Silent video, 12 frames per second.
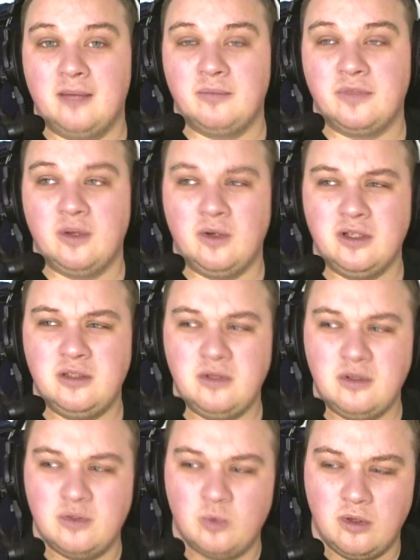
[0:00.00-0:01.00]
Though I do
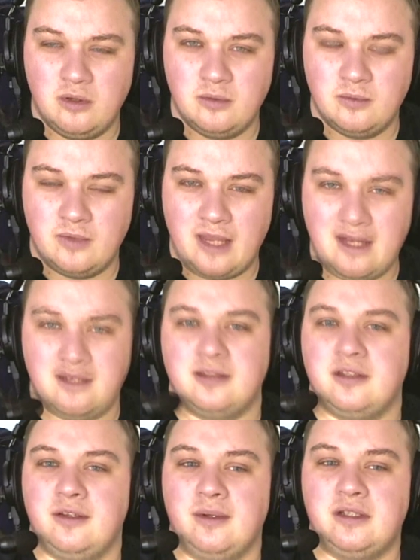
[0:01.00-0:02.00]
use World Edit
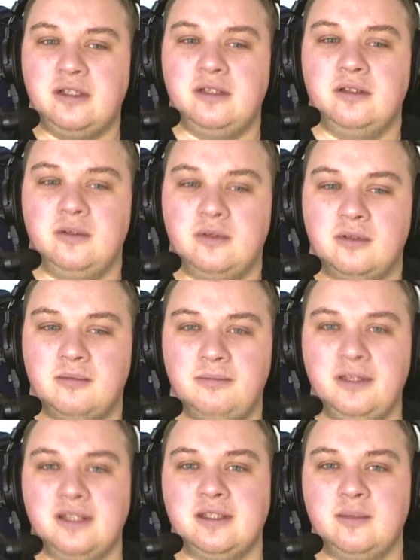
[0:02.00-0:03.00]
to actually do
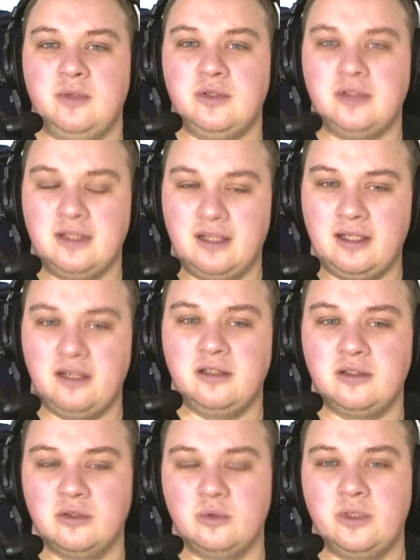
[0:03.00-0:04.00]
bits of them using the line
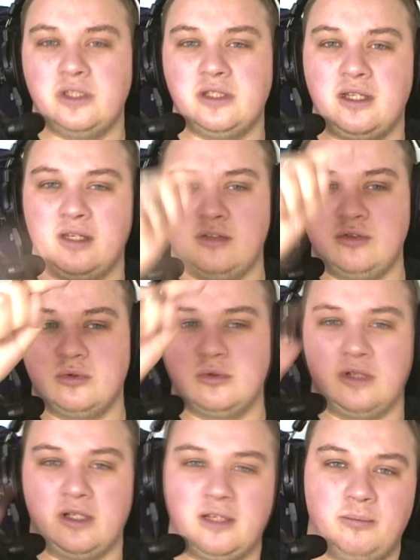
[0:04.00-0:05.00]
tool, which then can draw
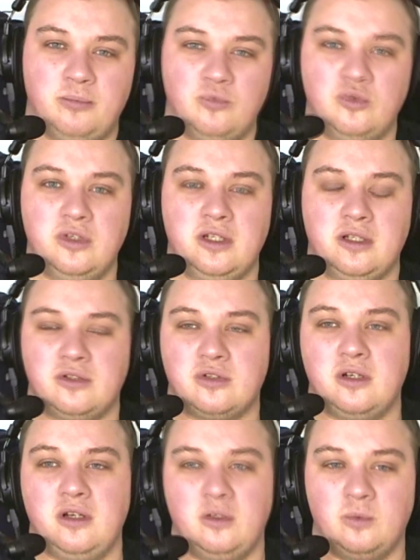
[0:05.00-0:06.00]
like a really good
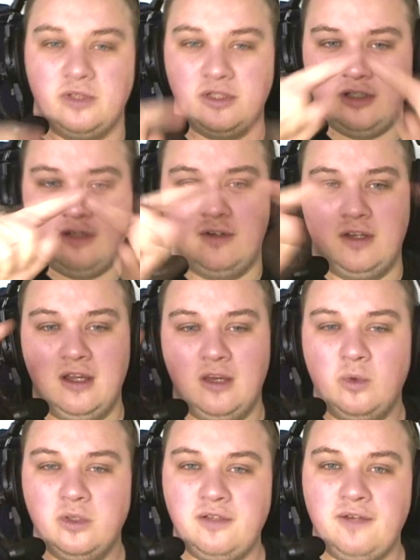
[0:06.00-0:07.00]
triangle. Once you've
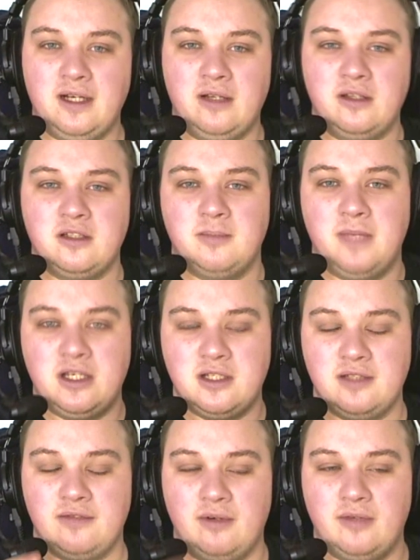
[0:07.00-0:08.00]
figured out the
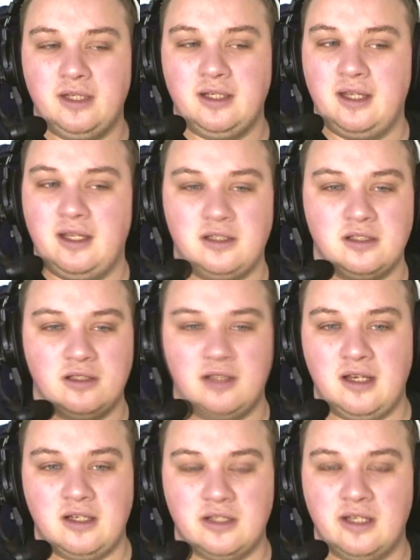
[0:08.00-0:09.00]
dimensions for everything, it just
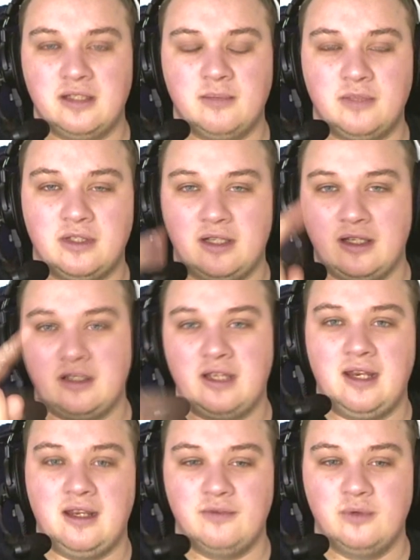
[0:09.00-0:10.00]
ends up like
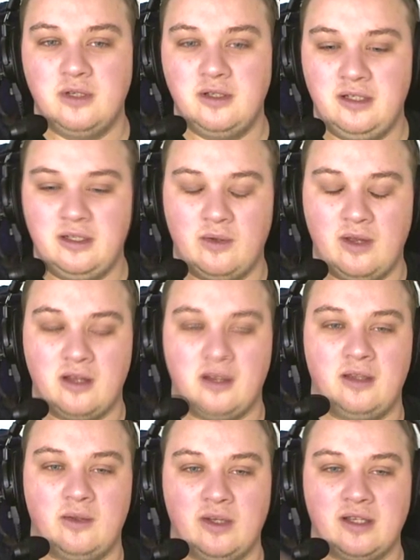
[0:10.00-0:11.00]
getting it for you and go,
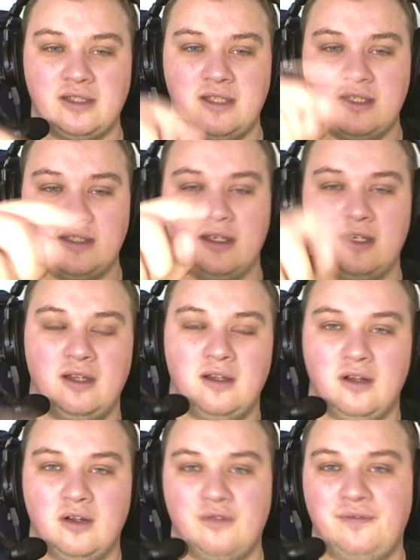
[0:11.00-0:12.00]
okay, I can see it's
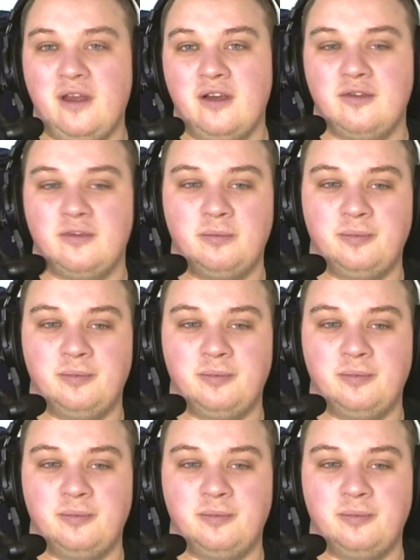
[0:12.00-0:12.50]
five